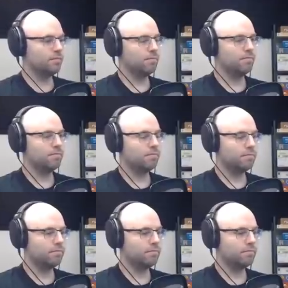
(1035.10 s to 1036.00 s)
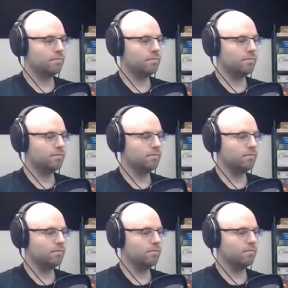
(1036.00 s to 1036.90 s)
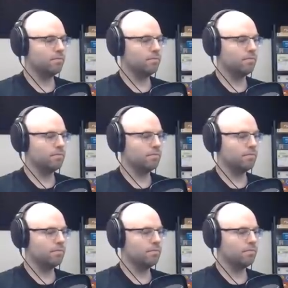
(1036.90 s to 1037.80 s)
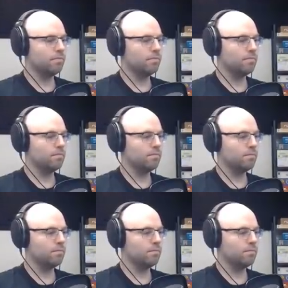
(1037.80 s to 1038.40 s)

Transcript: Nothing is said.